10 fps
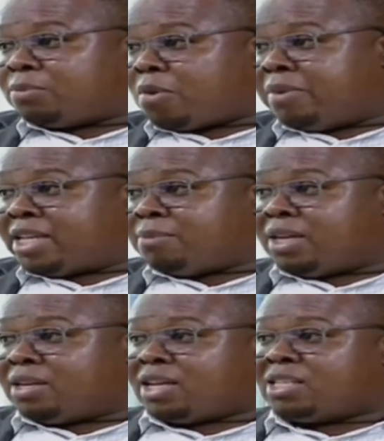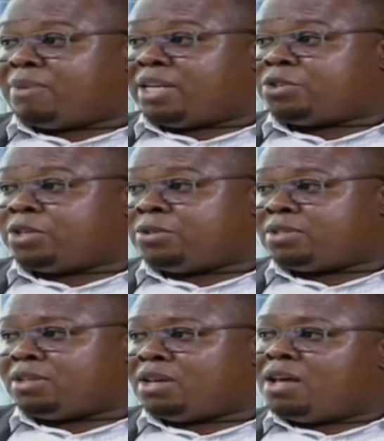probably has been
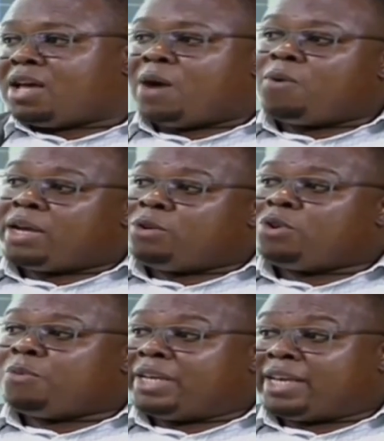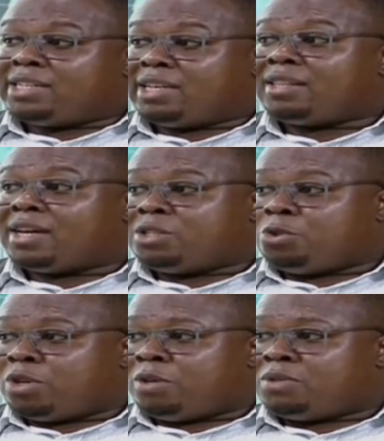introduced. How are you communicating that
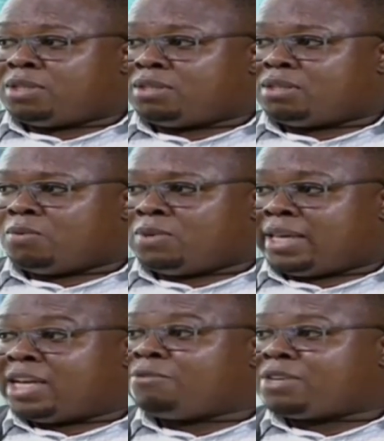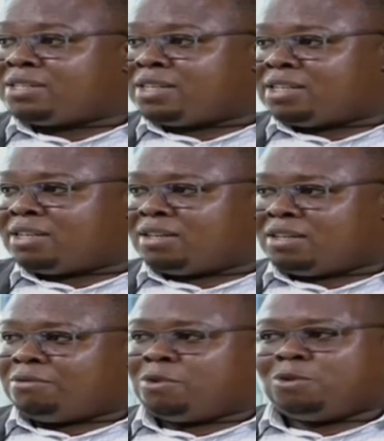to your users? Will they get frustrated
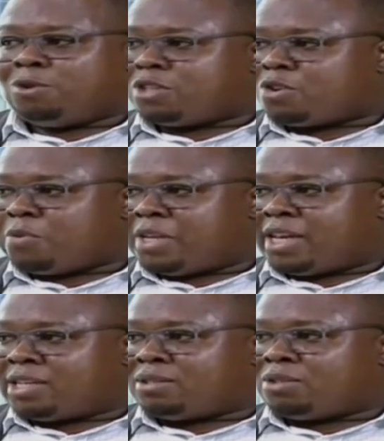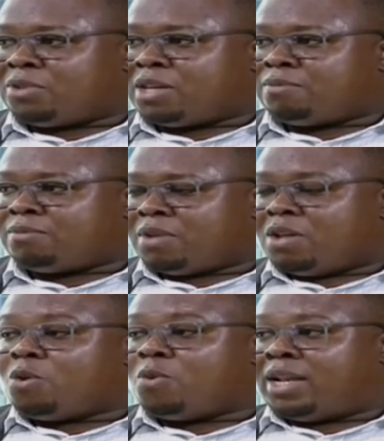if you do not communicate to them
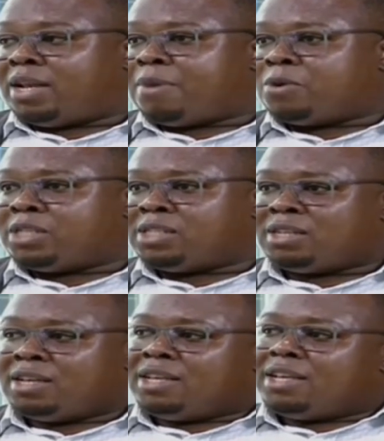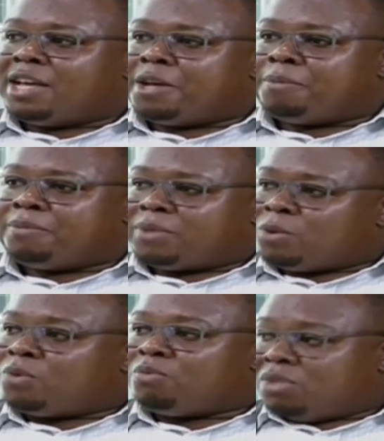well about it?
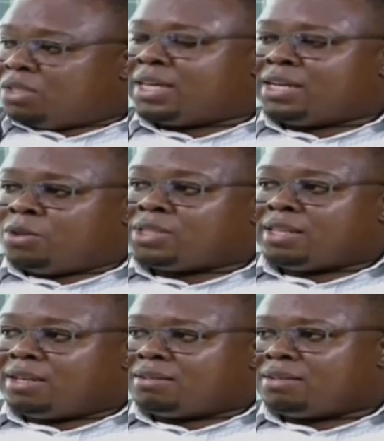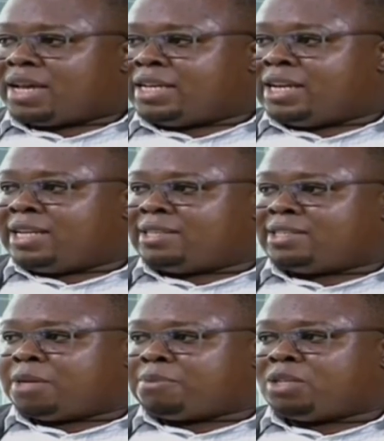So those are ideally the
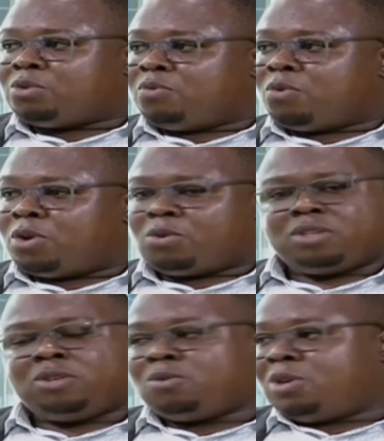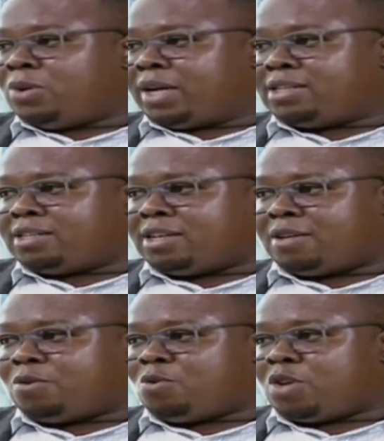steps that you'd follow. You look at
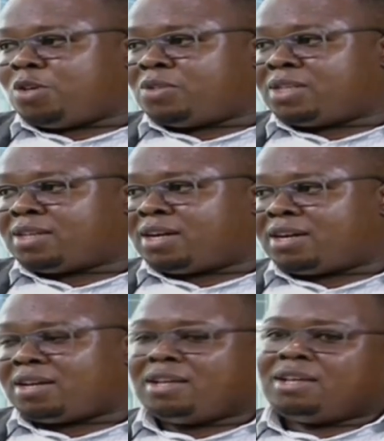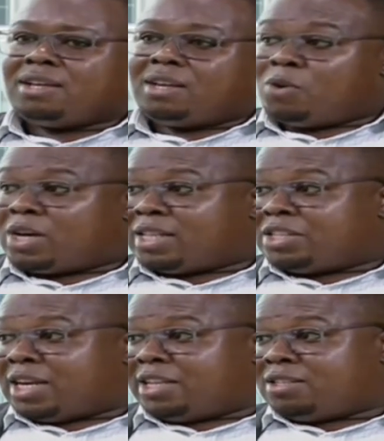who your users are, look at the
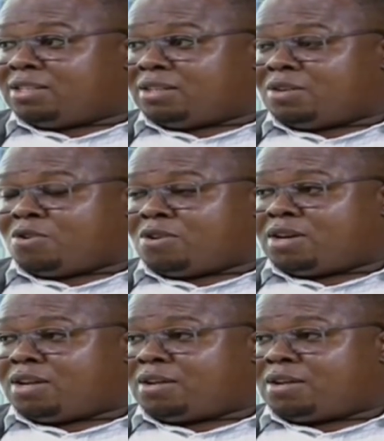challenges or